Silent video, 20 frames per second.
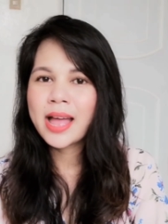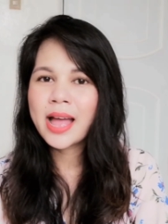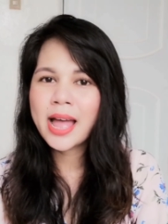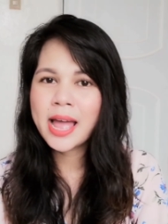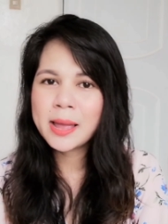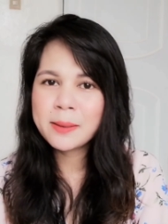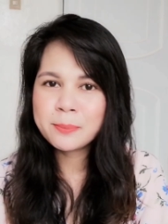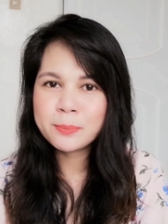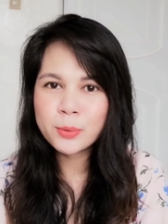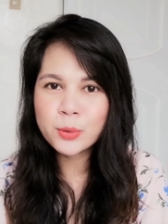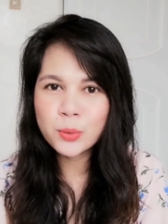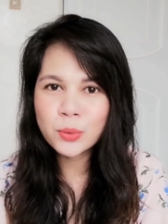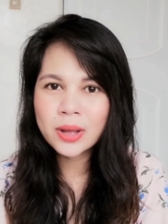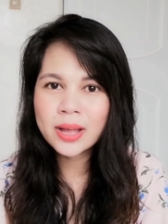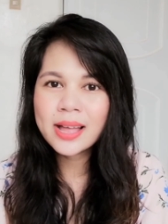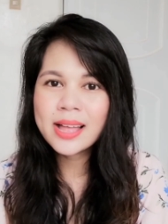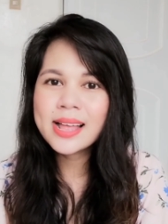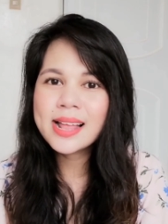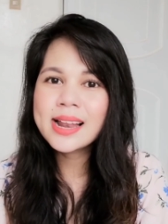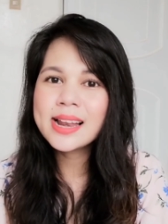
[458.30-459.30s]

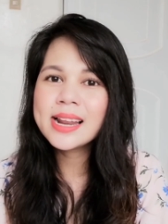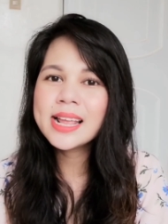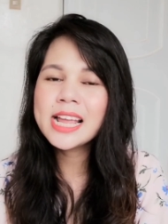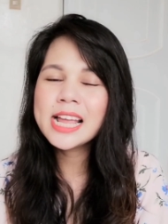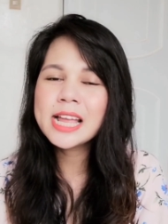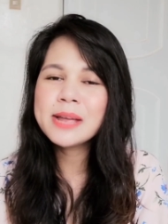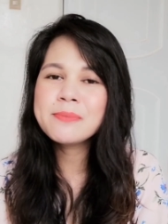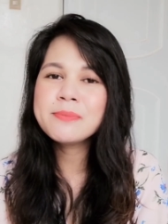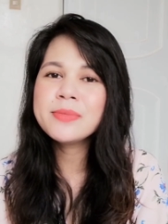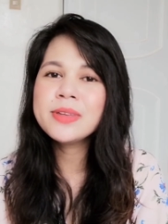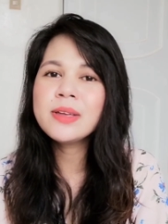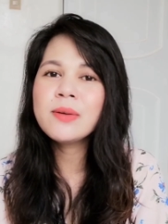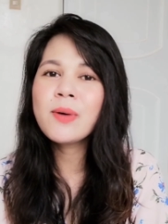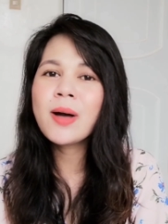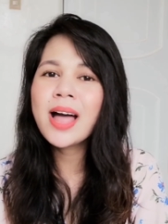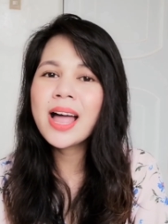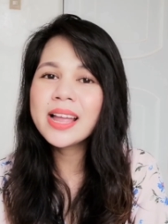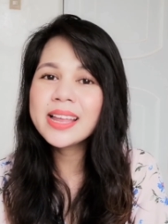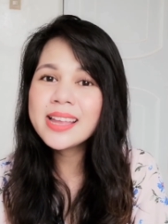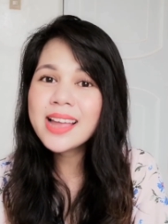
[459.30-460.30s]

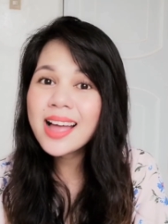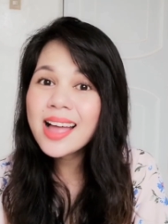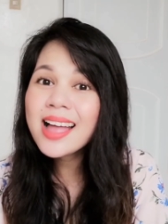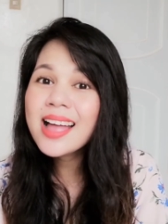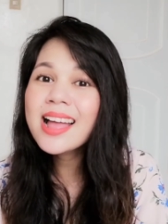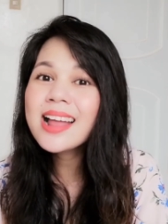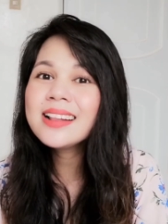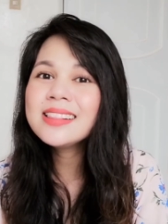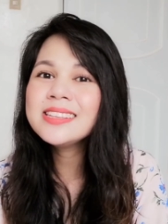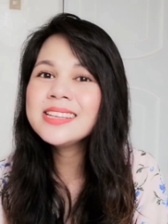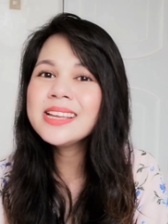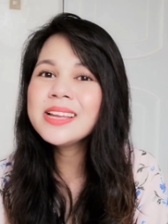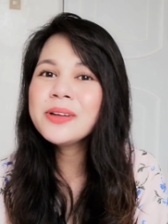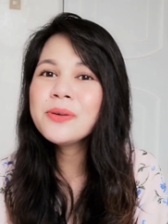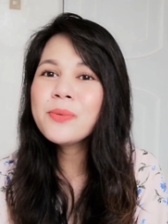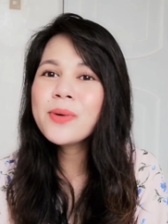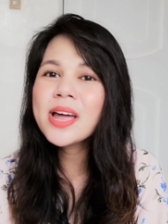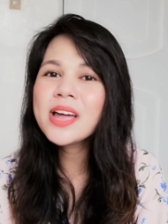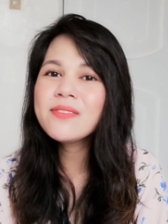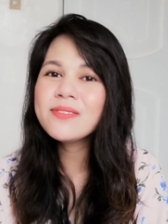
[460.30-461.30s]
Hypokalemia, yeah,
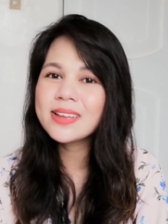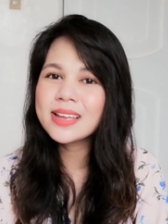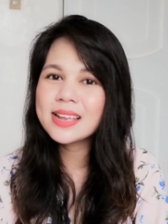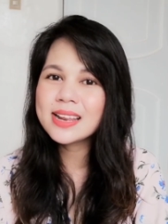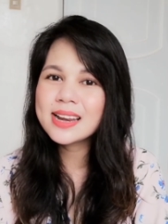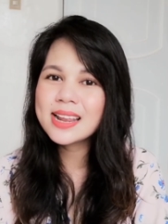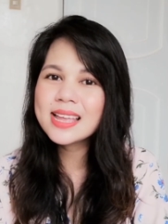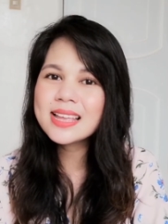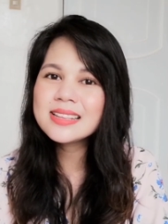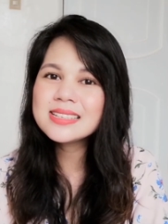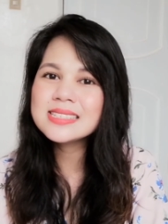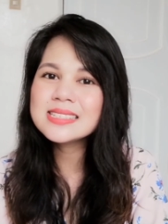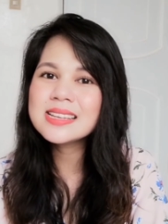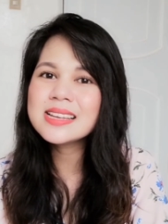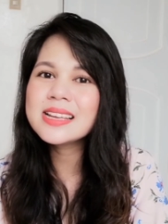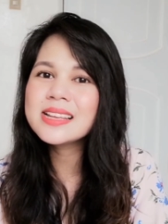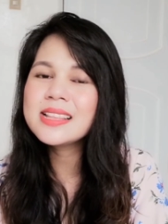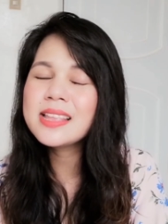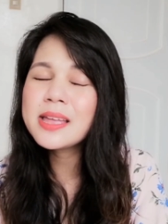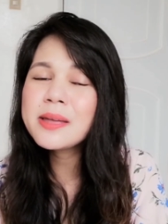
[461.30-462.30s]
T-wave in S
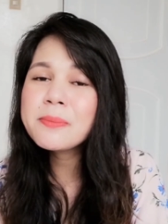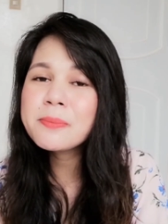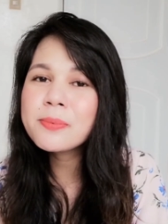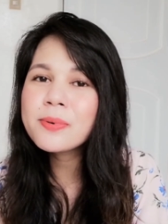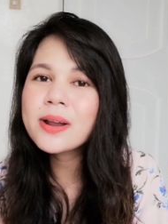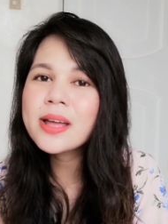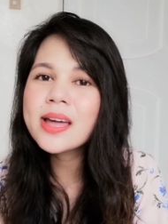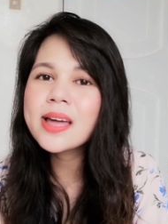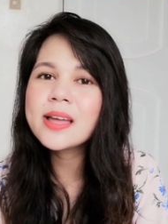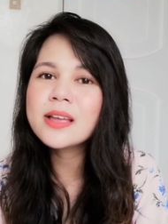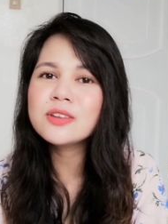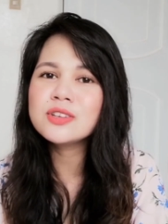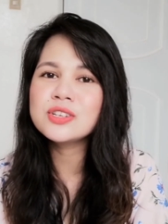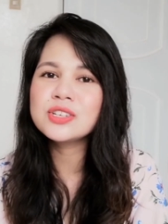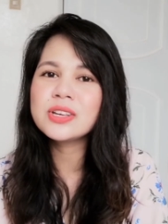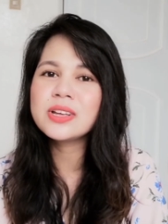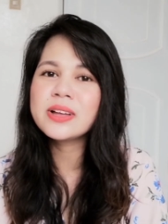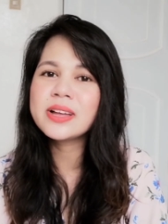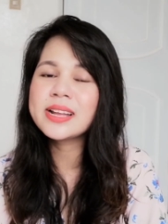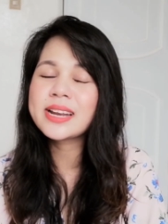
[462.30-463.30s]
T
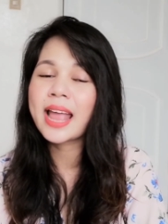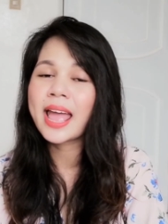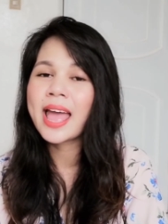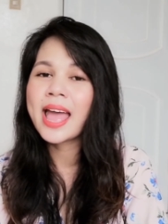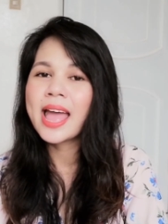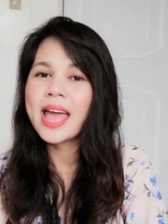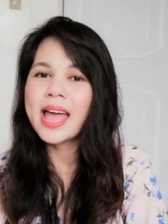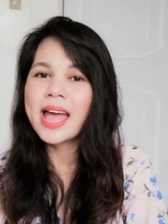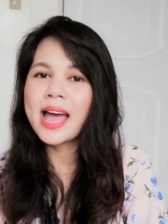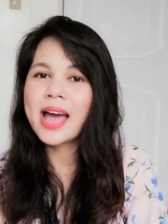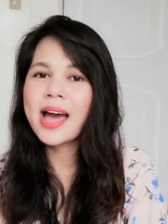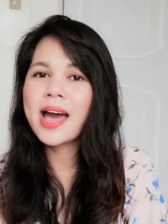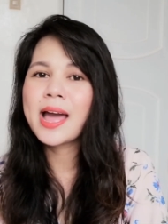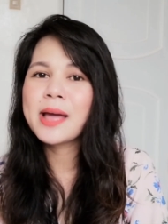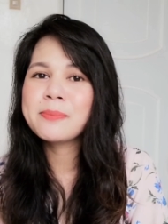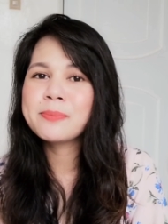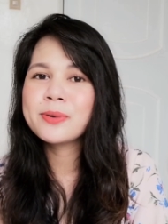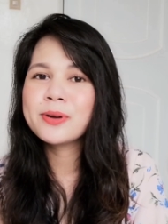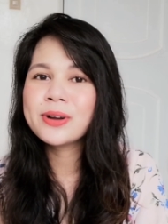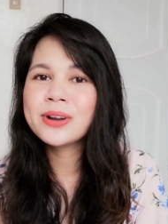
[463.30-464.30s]
depression.
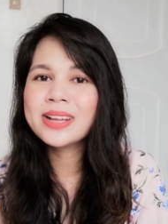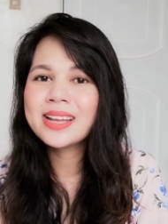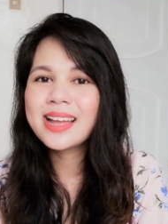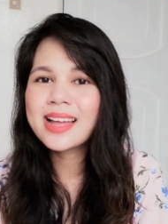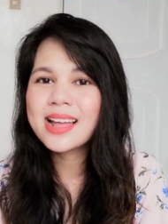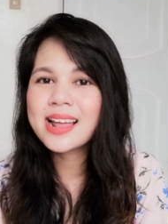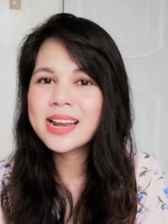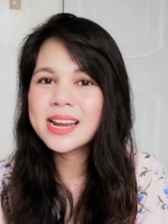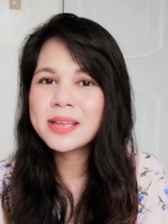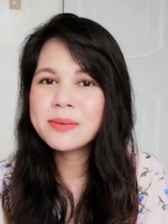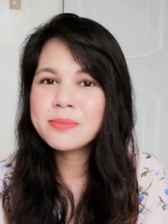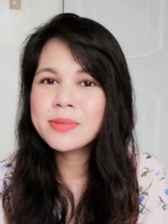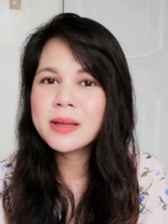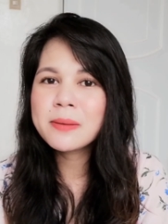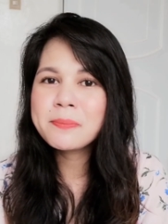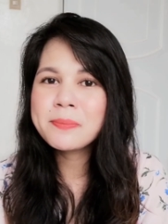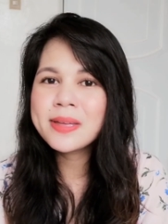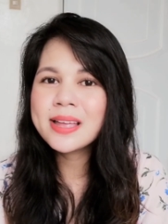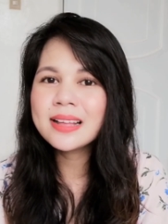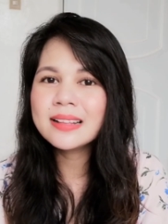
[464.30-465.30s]
Hyperkalemia,
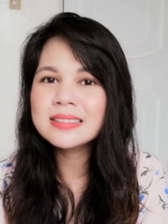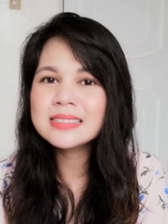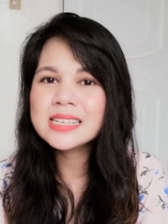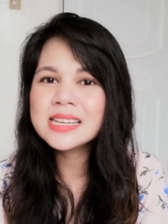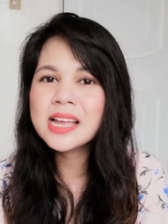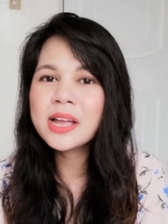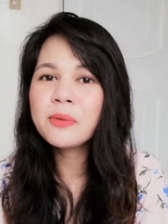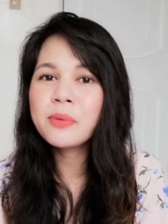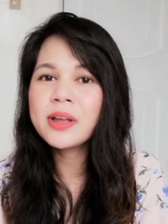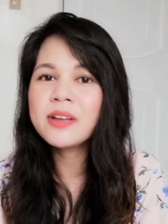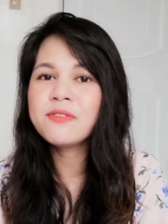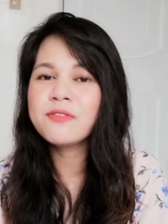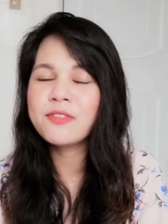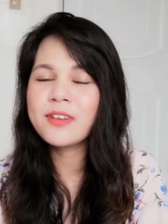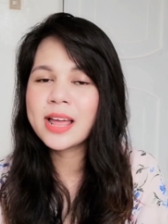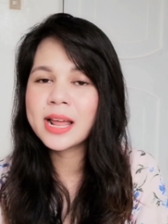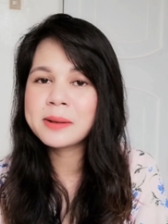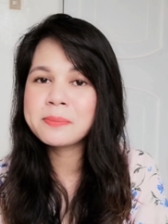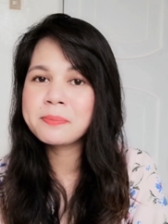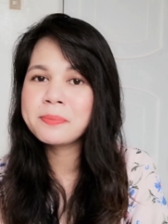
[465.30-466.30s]
peak T-wave,
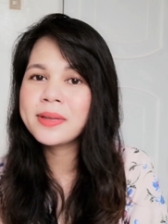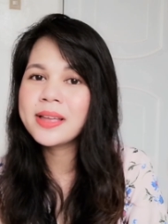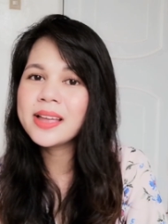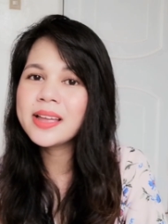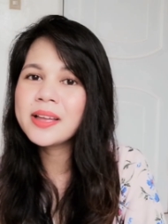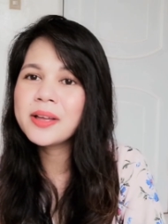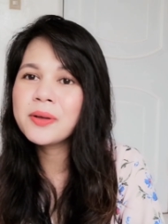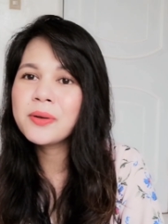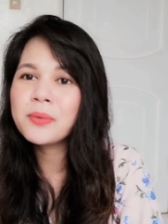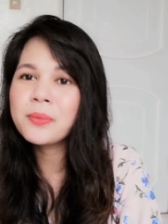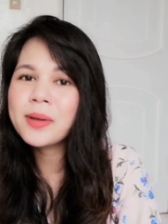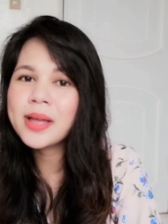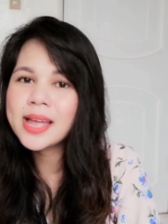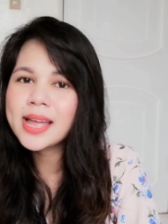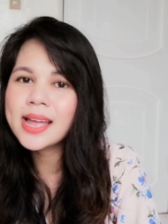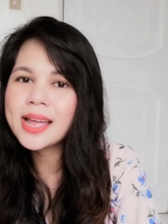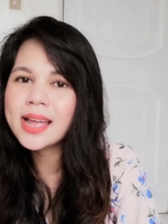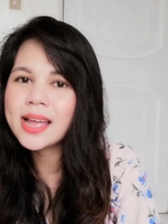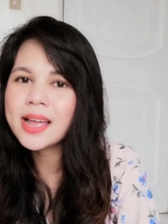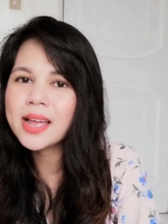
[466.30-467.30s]
flat
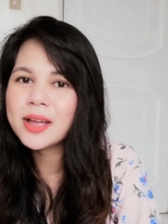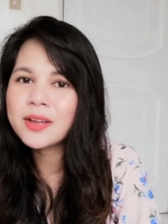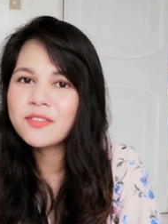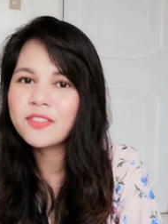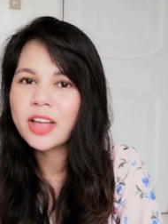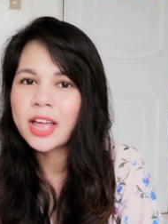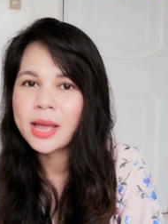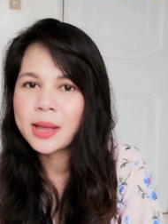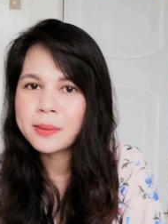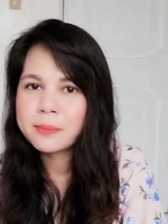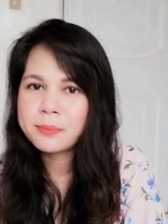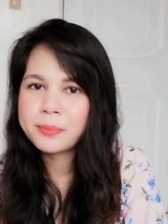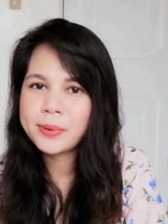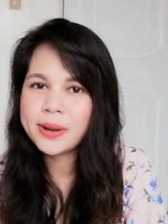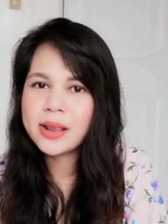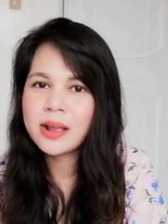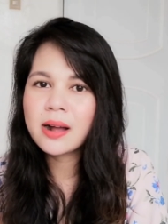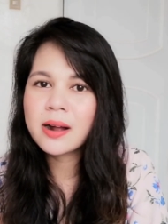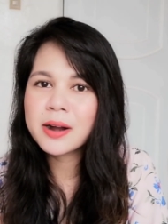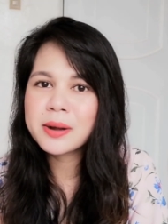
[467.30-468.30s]
B-wave. P
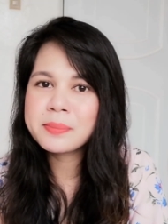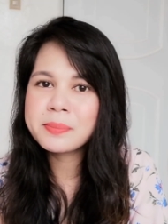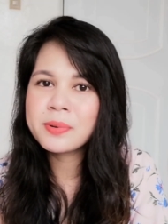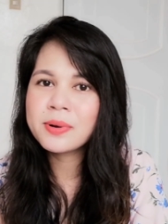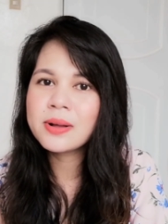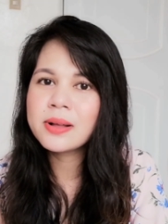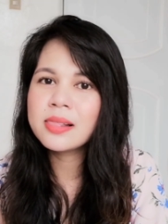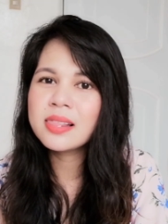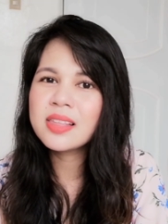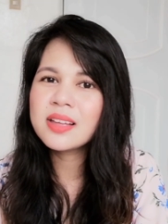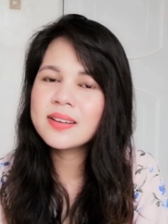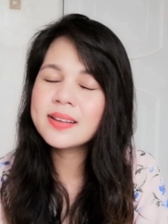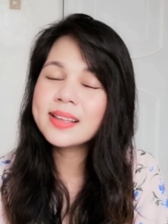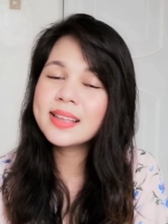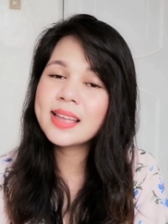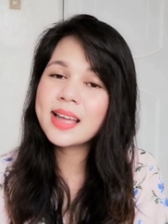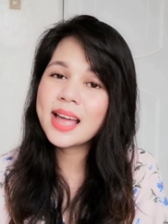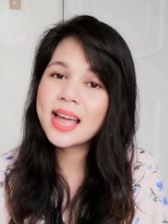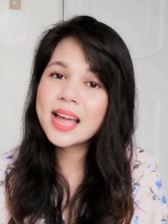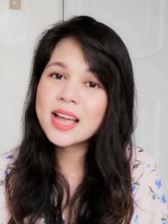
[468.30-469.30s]
R
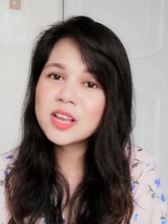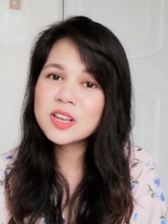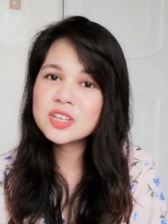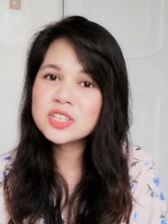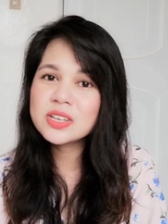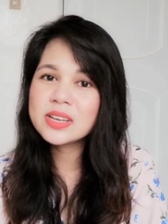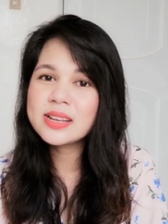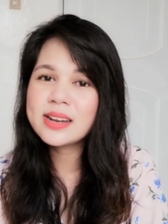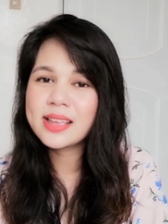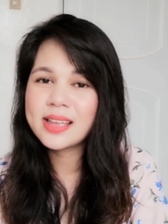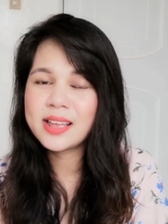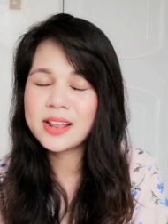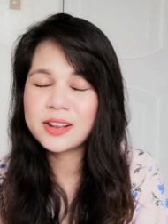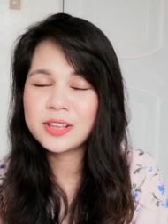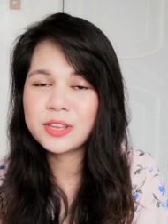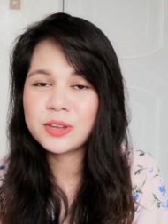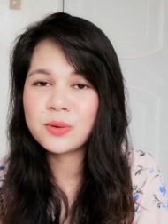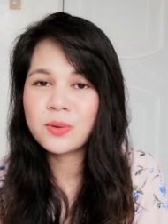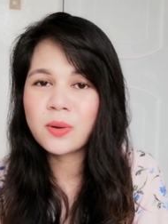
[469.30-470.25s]
prolongation and Q